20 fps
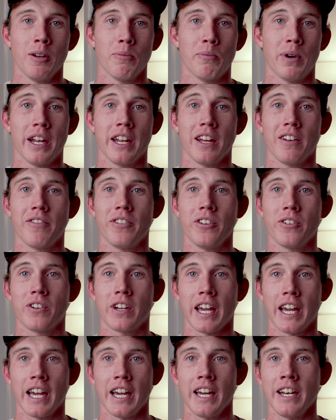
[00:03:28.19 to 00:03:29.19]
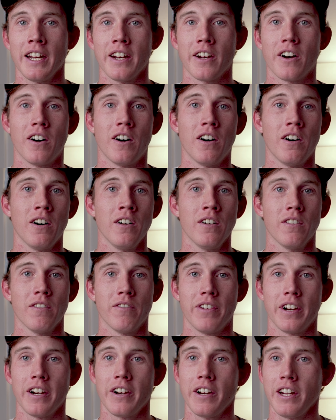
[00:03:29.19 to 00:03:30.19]
But if you can at all,
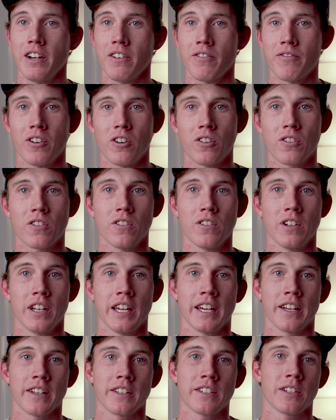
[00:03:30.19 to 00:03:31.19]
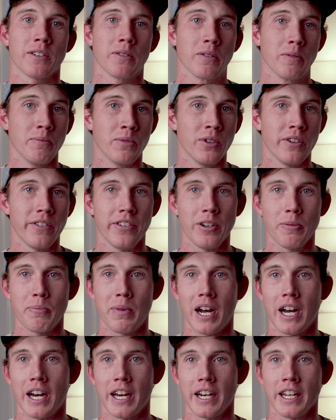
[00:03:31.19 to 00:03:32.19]
vary your focal lengths, move your
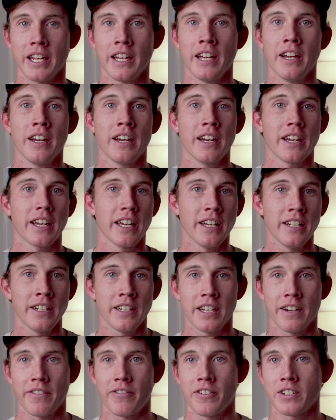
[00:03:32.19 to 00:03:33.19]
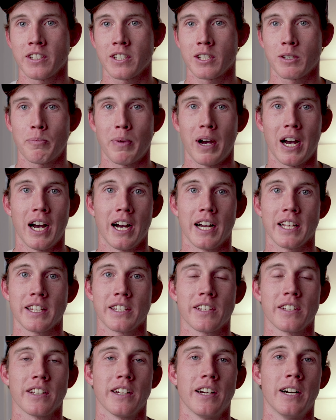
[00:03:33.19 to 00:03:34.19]
body, get in different
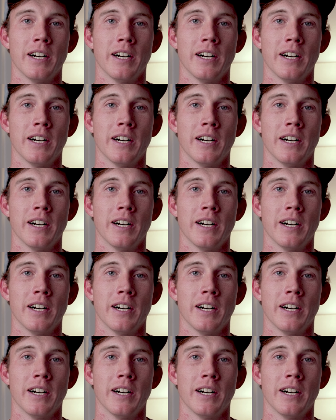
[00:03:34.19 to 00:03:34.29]
spots.